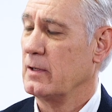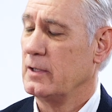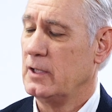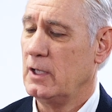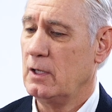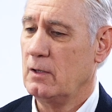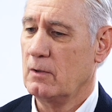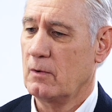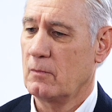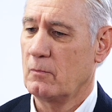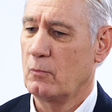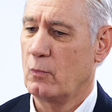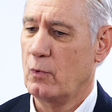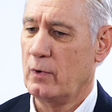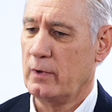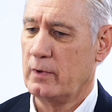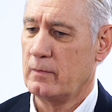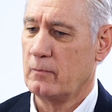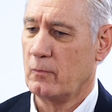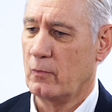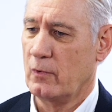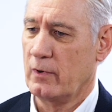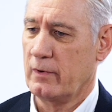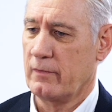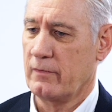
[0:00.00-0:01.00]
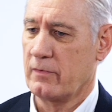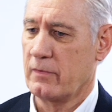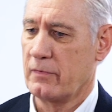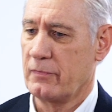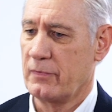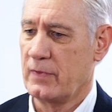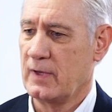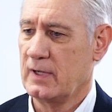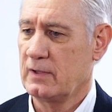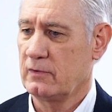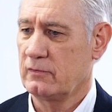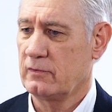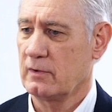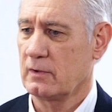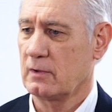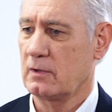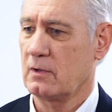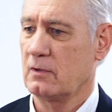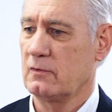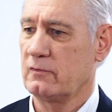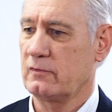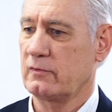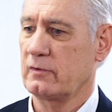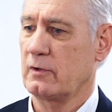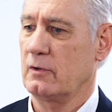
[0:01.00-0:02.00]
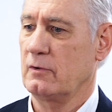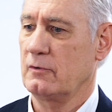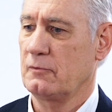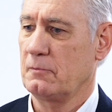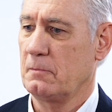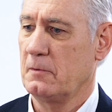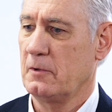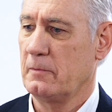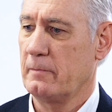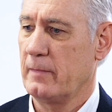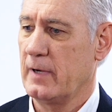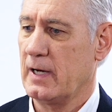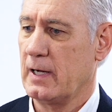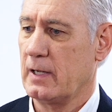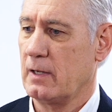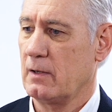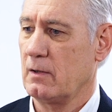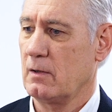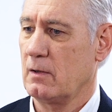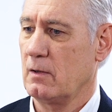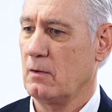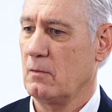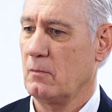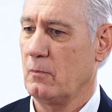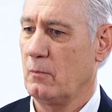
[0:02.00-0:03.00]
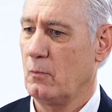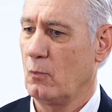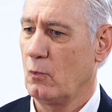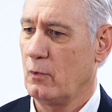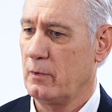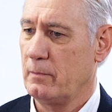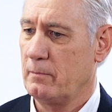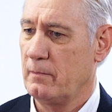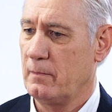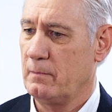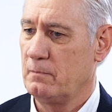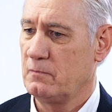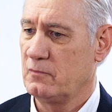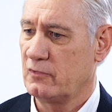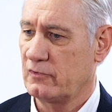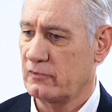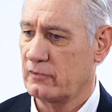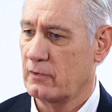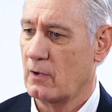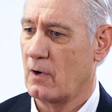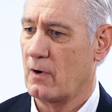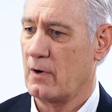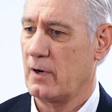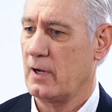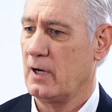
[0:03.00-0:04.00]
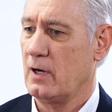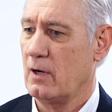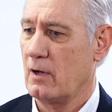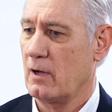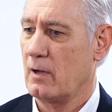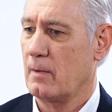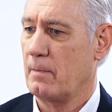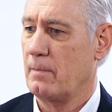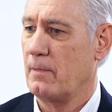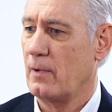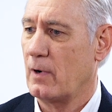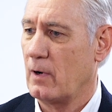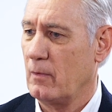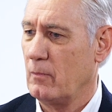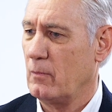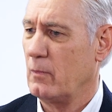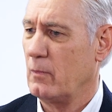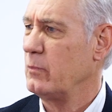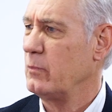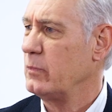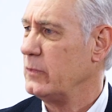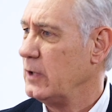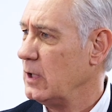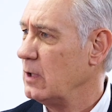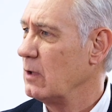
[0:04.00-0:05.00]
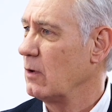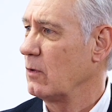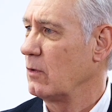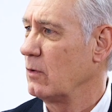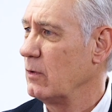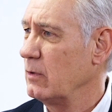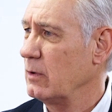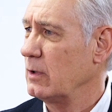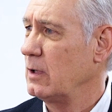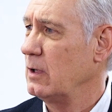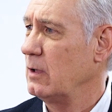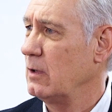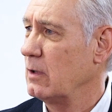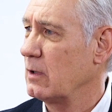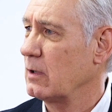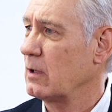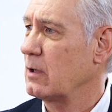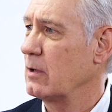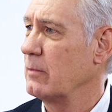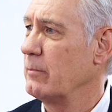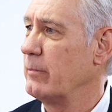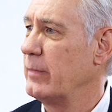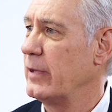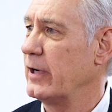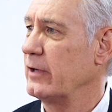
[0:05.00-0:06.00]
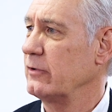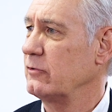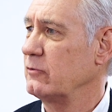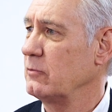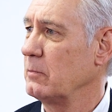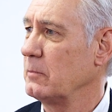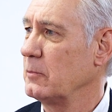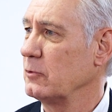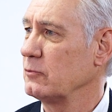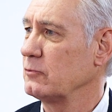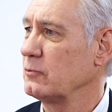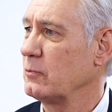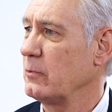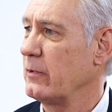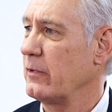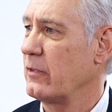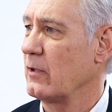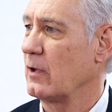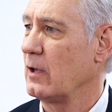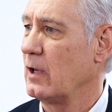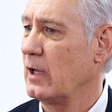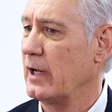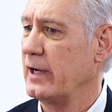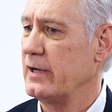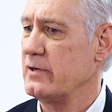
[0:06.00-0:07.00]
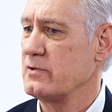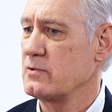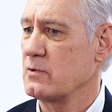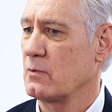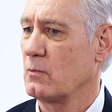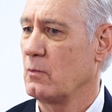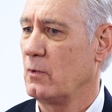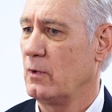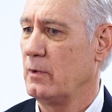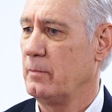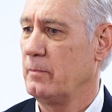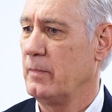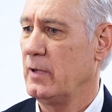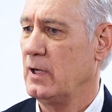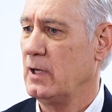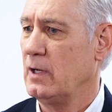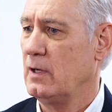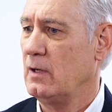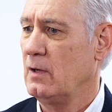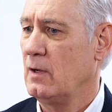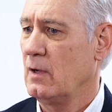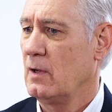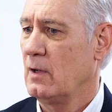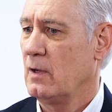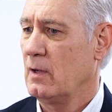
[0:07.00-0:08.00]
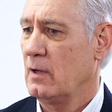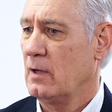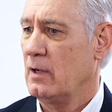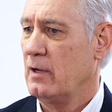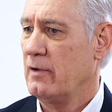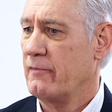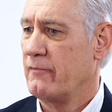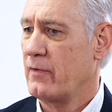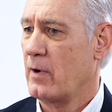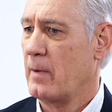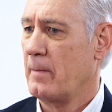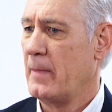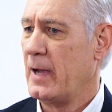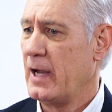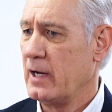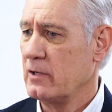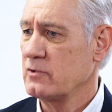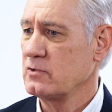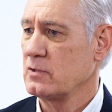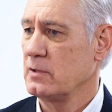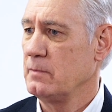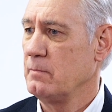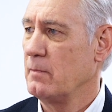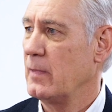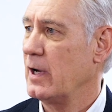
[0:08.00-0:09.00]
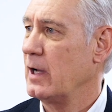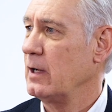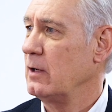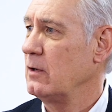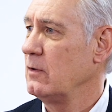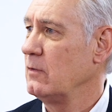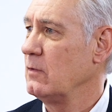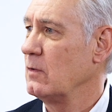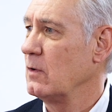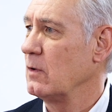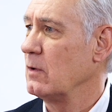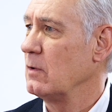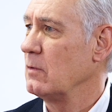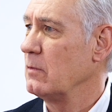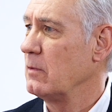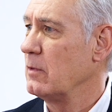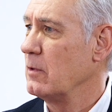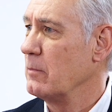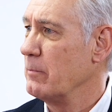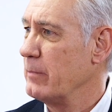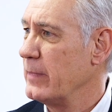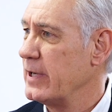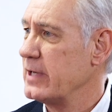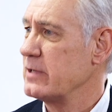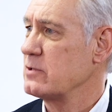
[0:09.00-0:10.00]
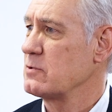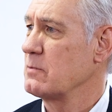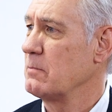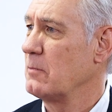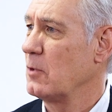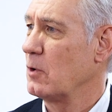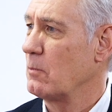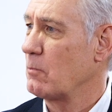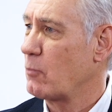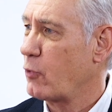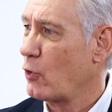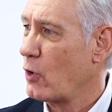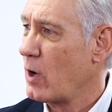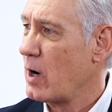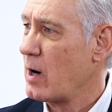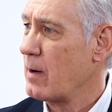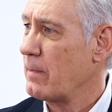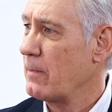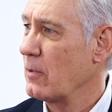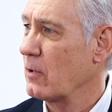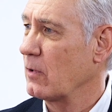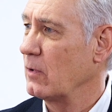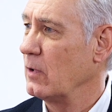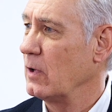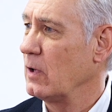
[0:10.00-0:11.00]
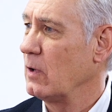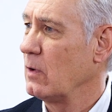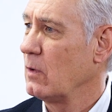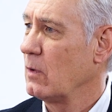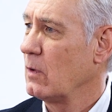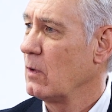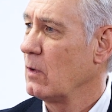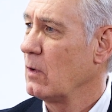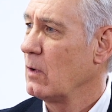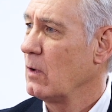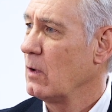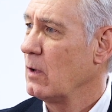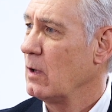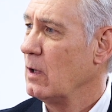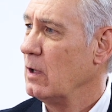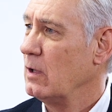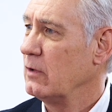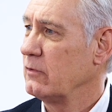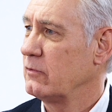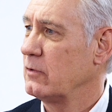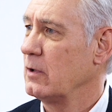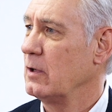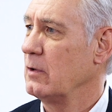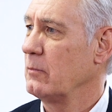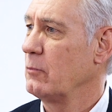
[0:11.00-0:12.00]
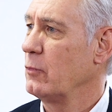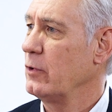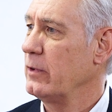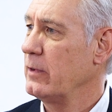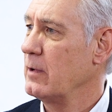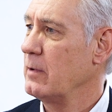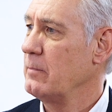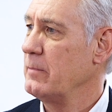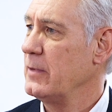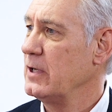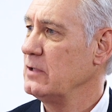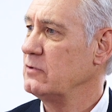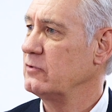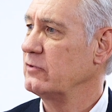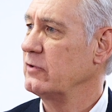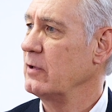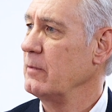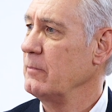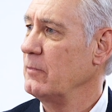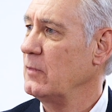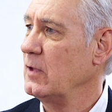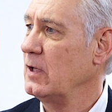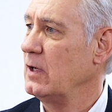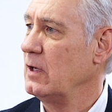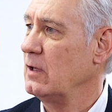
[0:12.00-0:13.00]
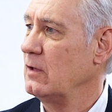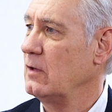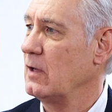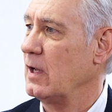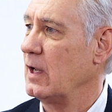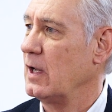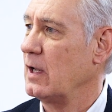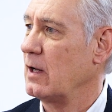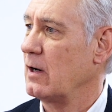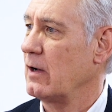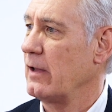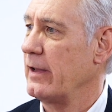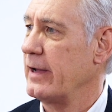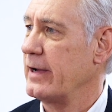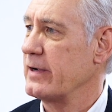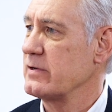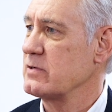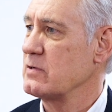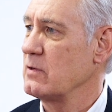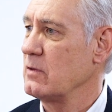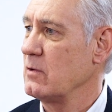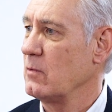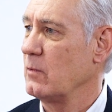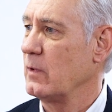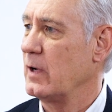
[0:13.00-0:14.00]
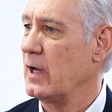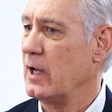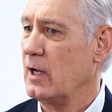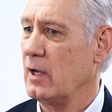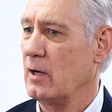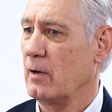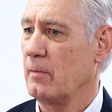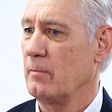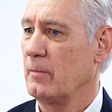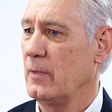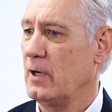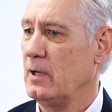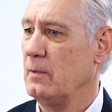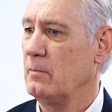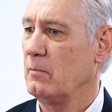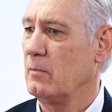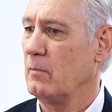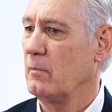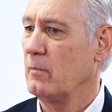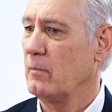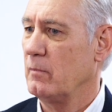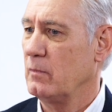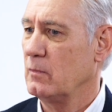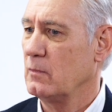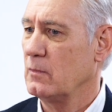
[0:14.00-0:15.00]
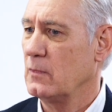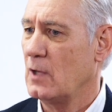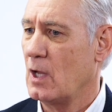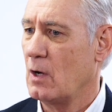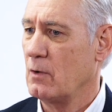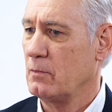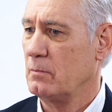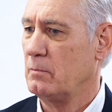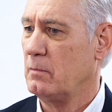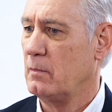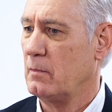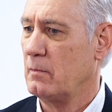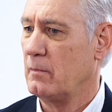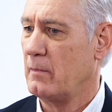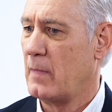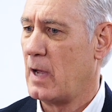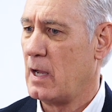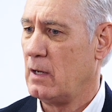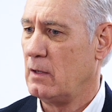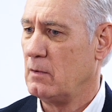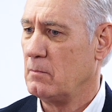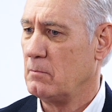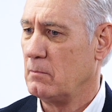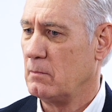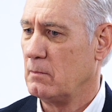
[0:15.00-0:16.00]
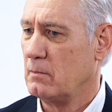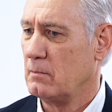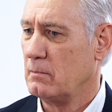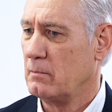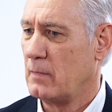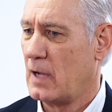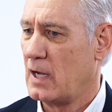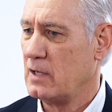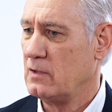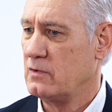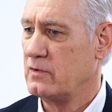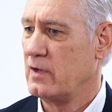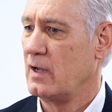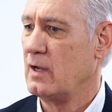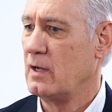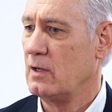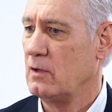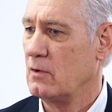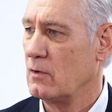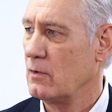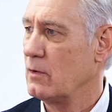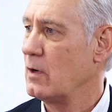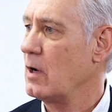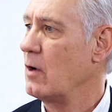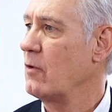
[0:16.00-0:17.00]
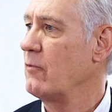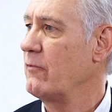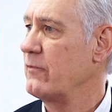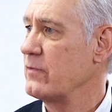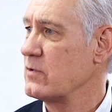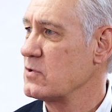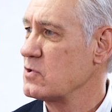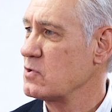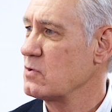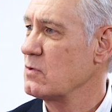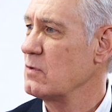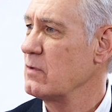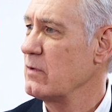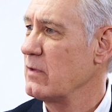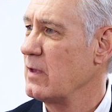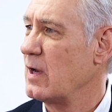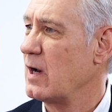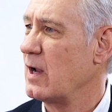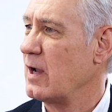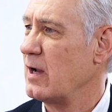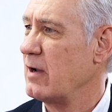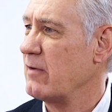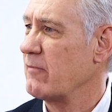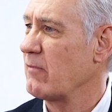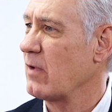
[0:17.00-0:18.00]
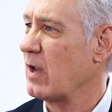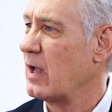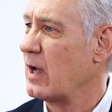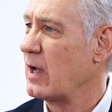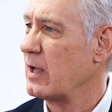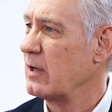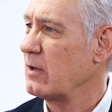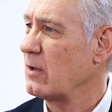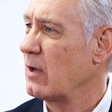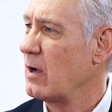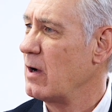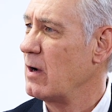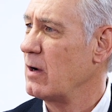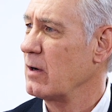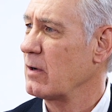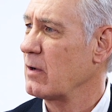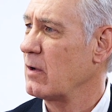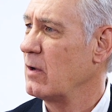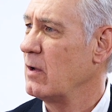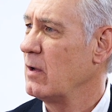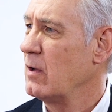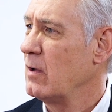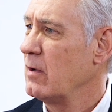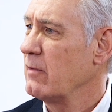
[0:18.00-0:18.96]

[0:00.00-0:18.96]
You know, one, one of the things that concerns me about would starting up, you know, looking at combustibles with a laser would be if I'm actually making the, the measurement properly. Is it, would there be something in the analyzer that would help me know, make, maintain or know for sure that I have line lock?